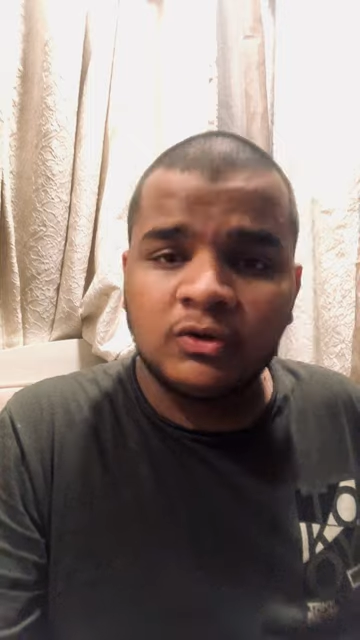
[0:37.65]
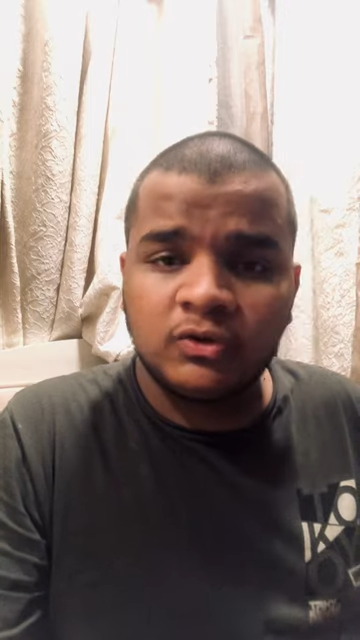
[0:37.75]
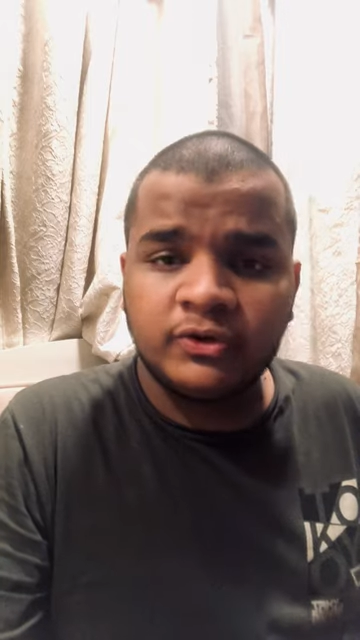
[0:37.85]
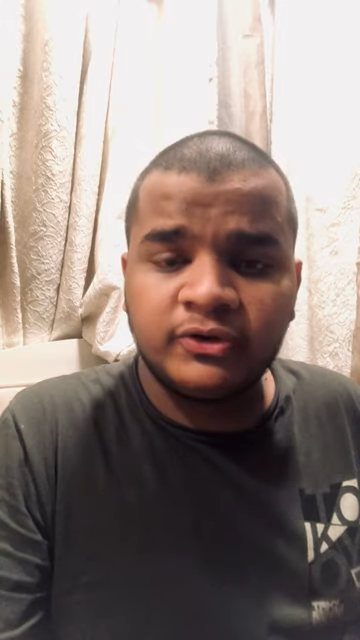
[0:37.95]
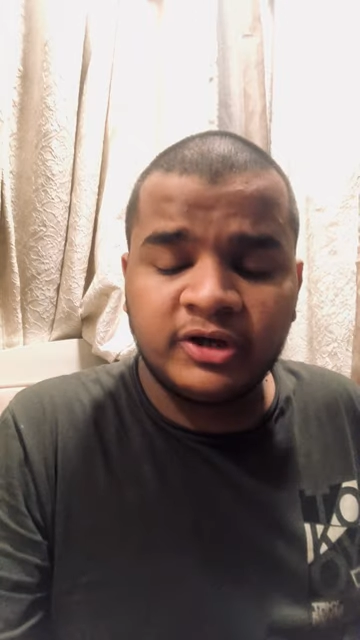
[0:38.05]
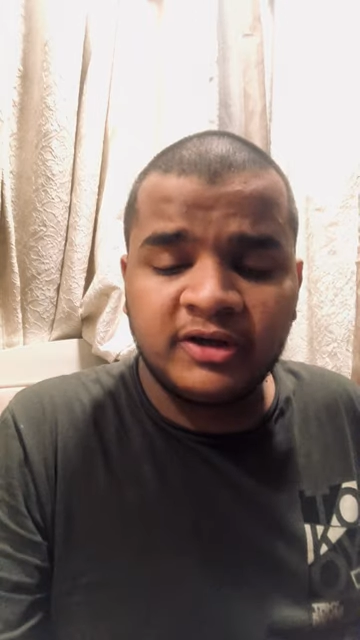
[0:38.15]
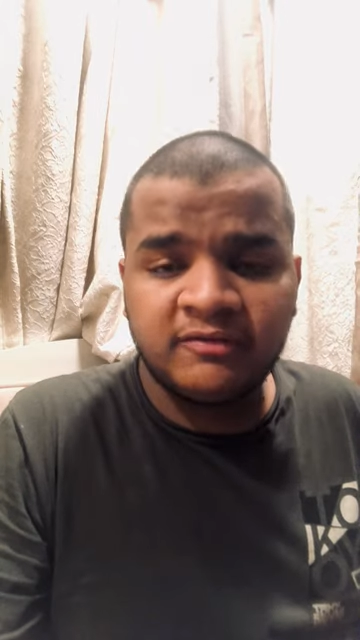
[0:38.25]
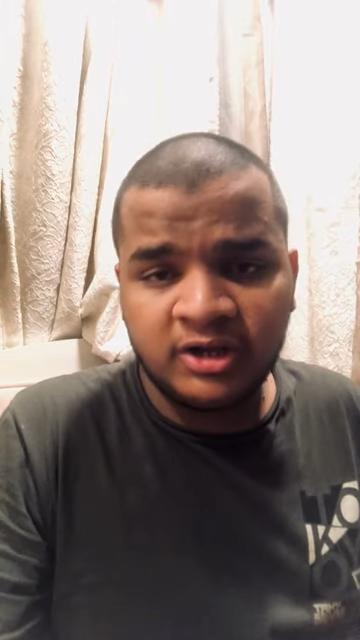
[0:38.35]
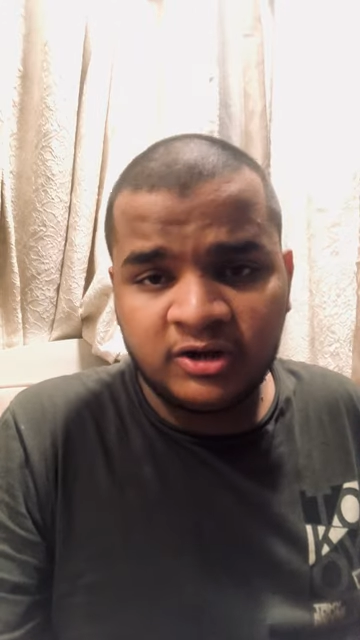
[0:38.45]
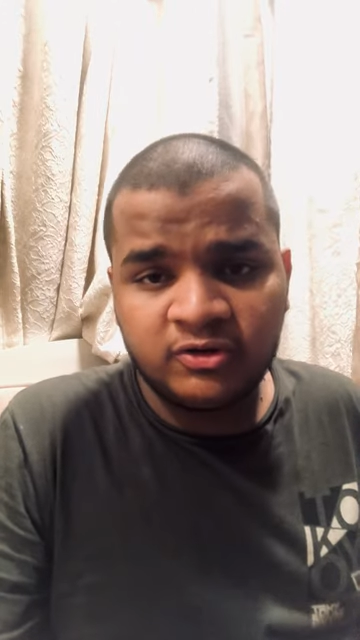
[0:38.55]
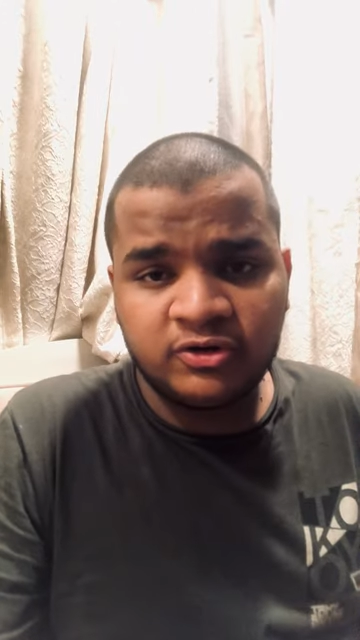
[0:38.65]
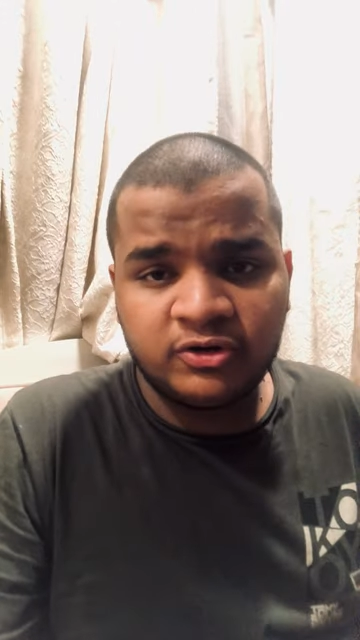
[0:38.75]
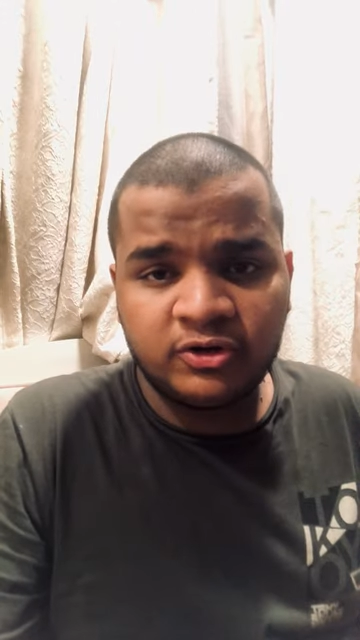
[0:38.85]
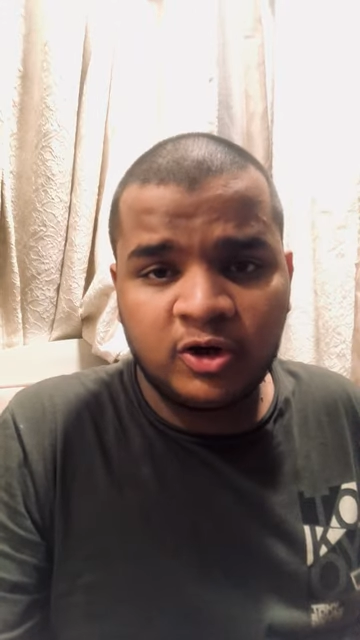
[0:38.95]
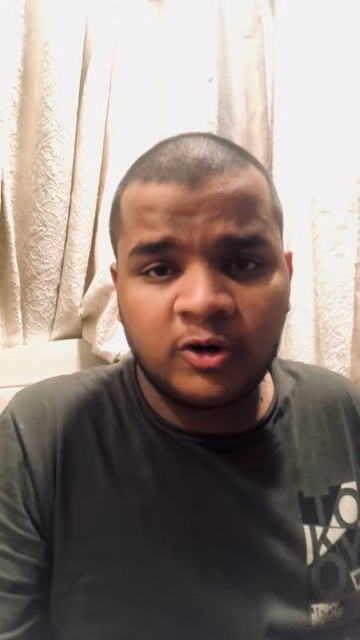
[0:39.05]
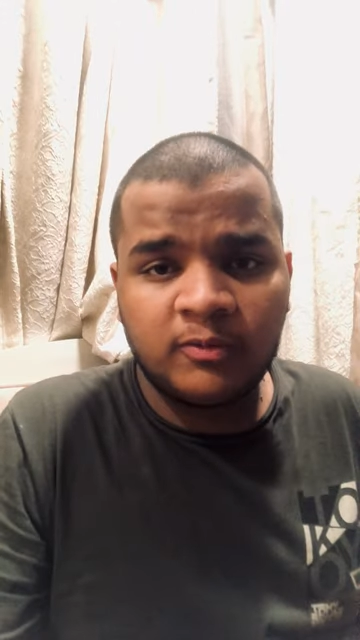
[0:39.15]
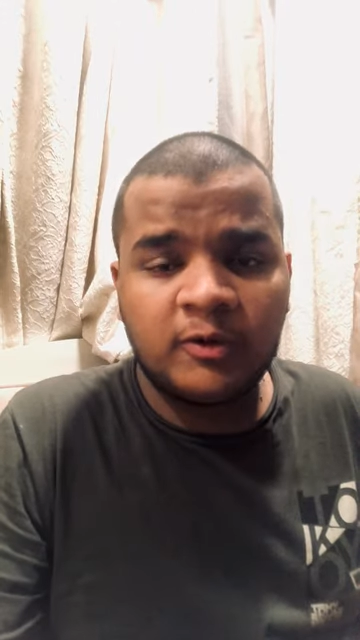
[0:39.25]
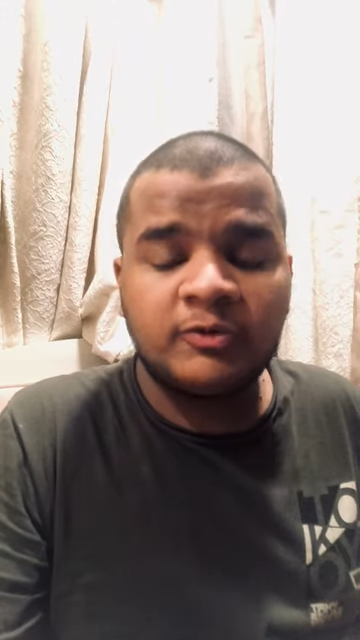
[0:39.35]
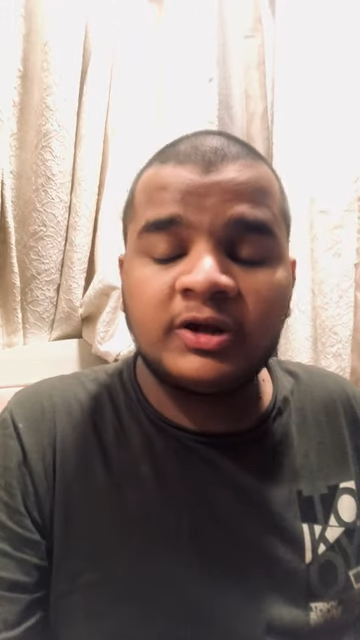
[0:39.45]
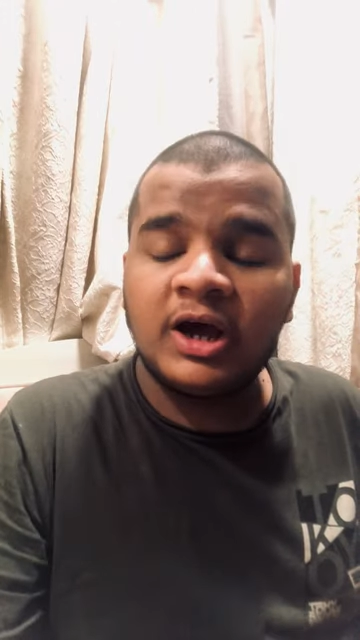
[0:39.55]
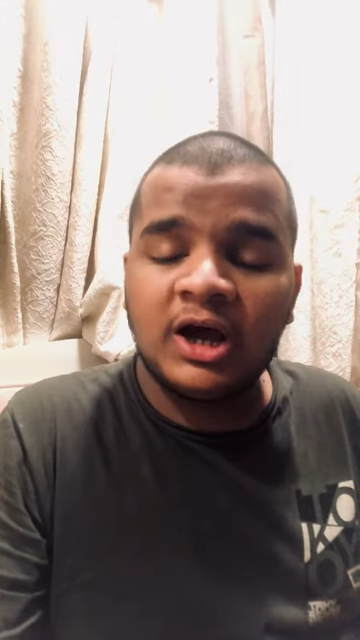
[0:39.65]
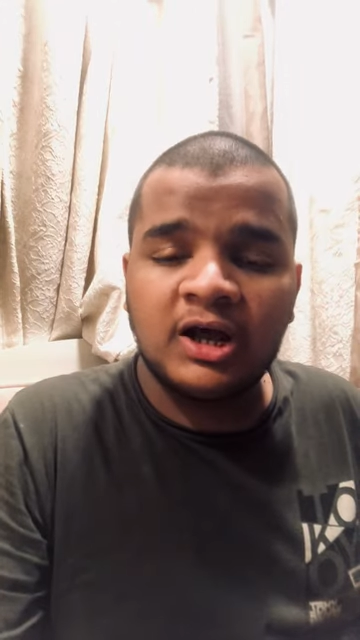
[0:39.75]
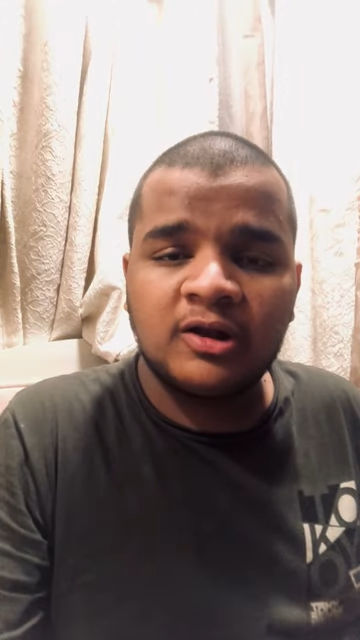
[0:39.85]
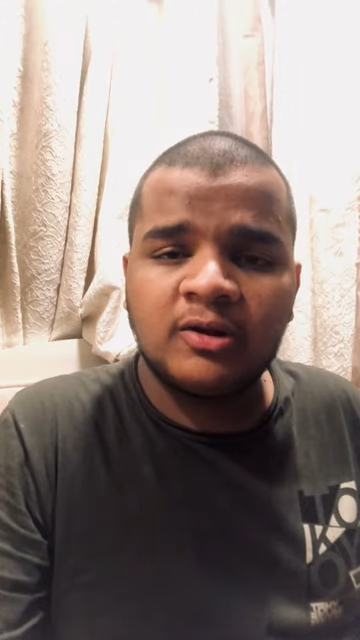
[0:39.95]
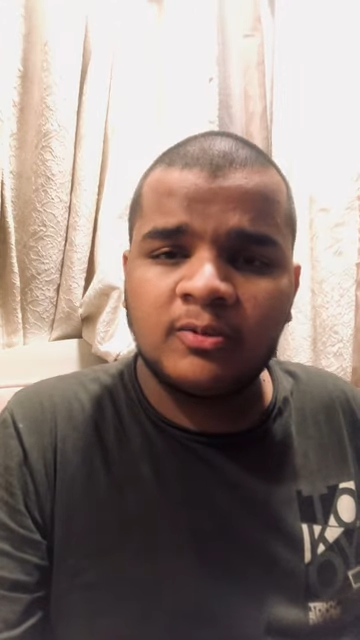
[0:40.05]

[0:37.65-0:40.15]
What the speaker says: So today we are going to talk about, are